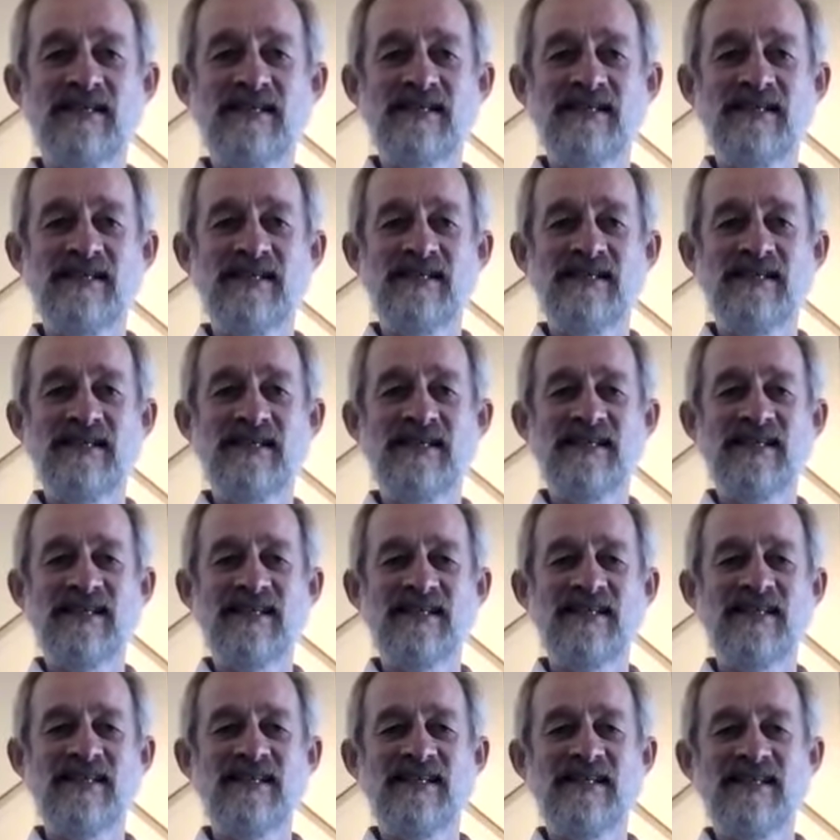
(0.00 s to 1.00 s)

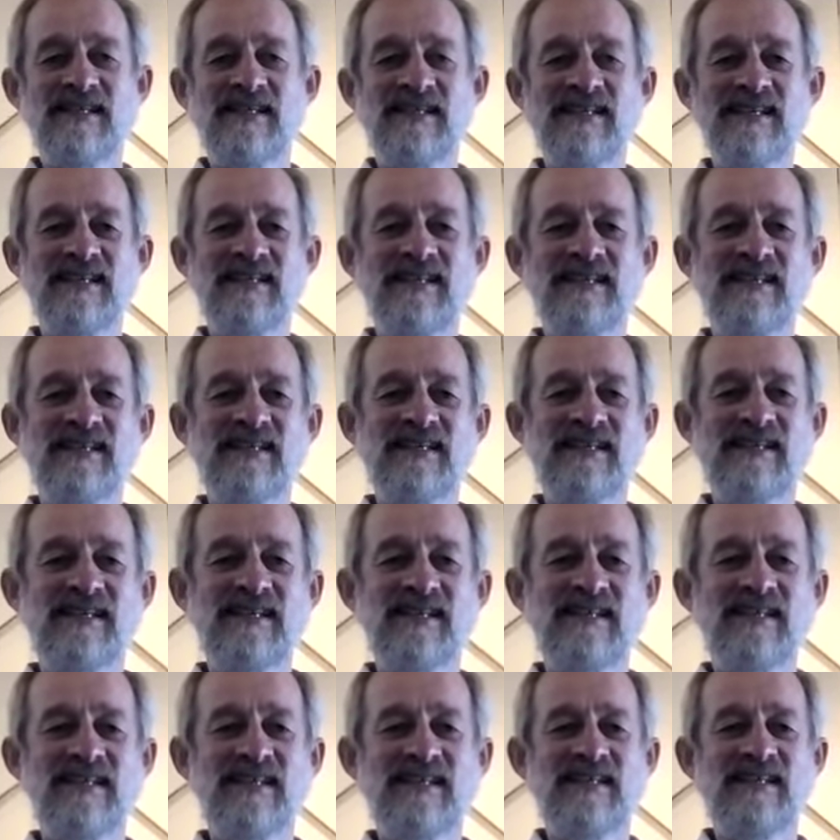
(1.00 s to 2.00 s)

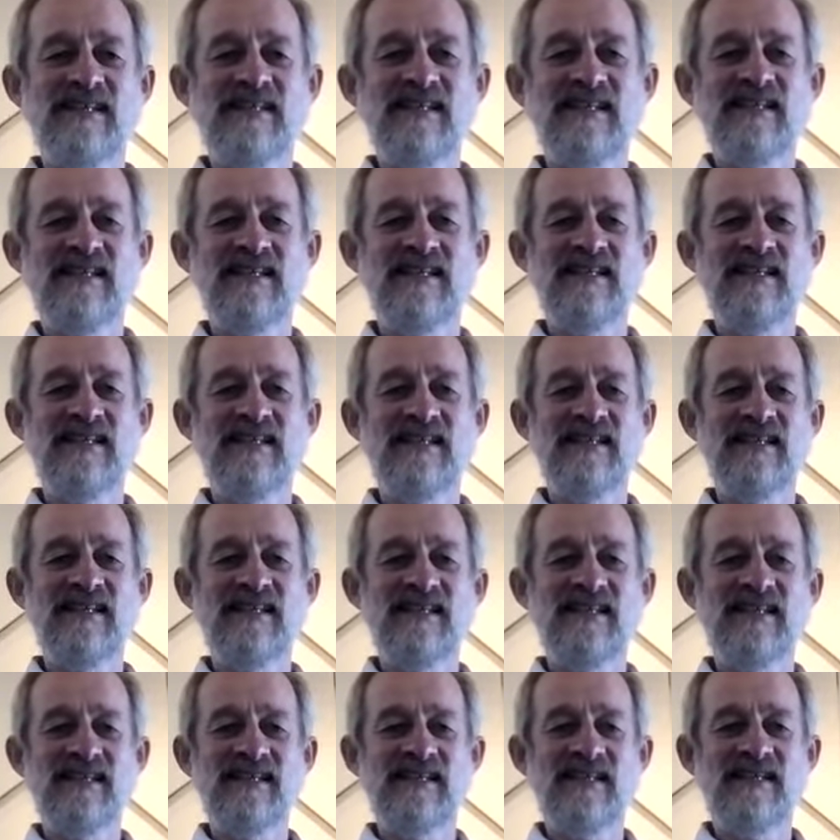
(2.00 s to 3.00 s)

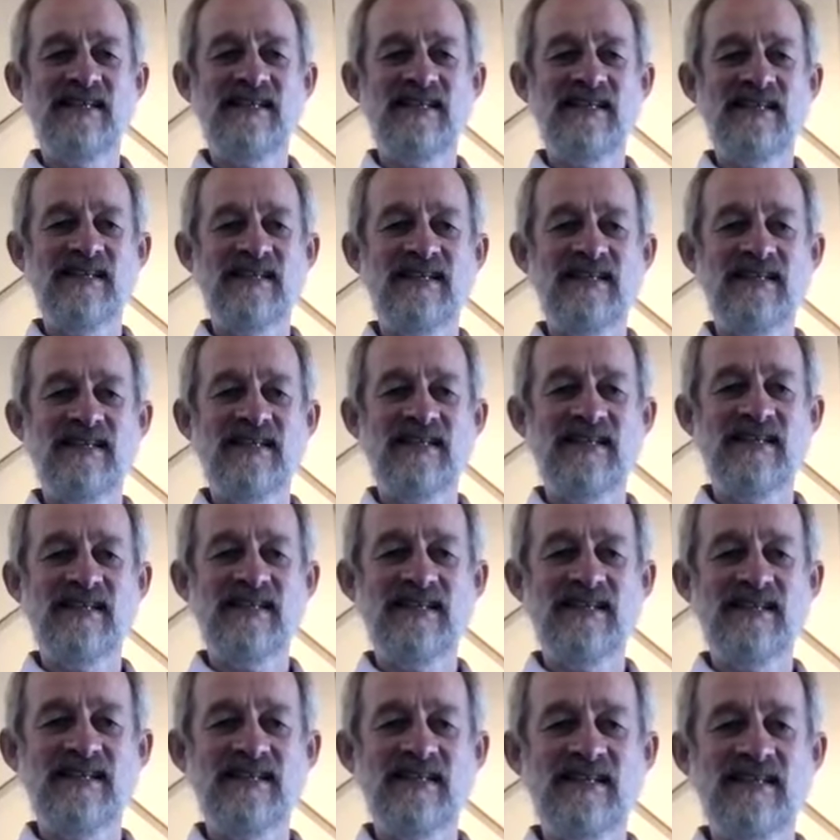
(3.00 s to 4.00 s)

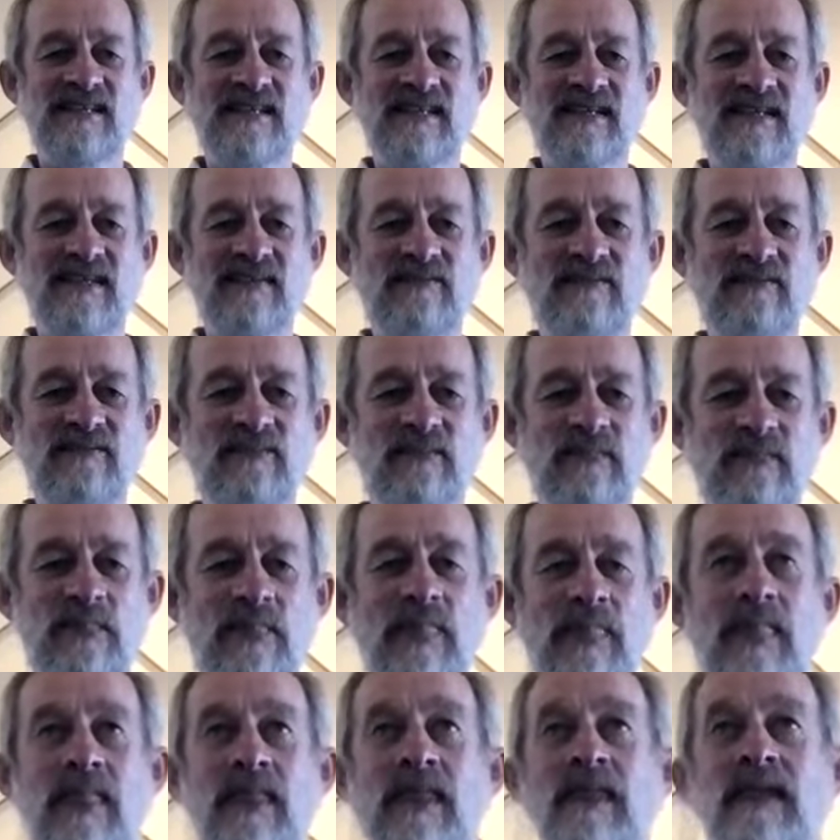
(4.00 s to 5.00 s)

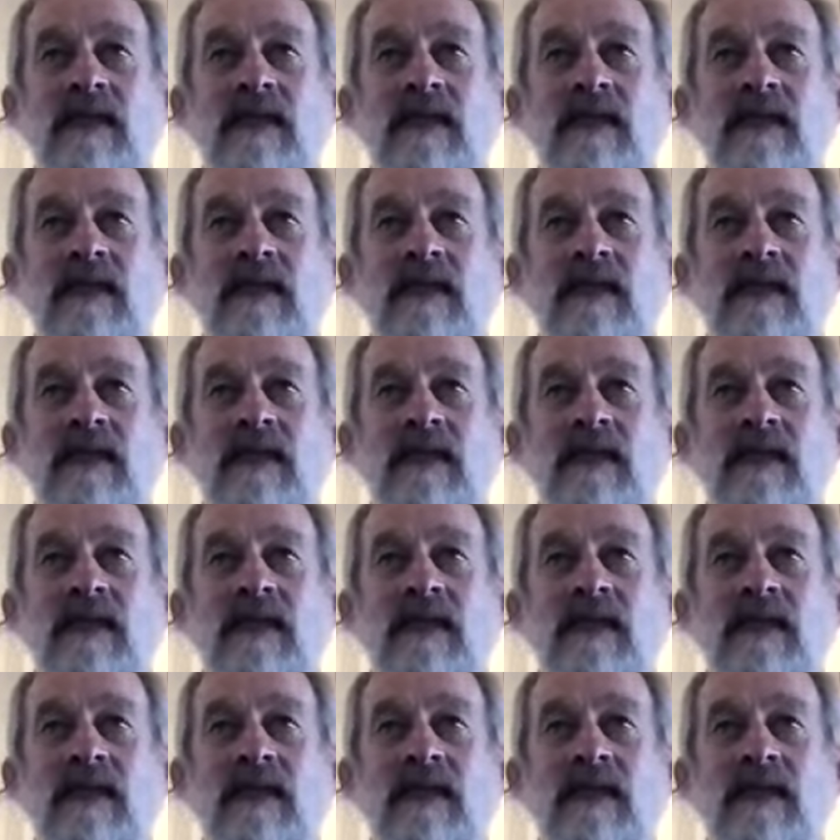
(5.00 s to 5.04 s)
No one is speaking in this clip.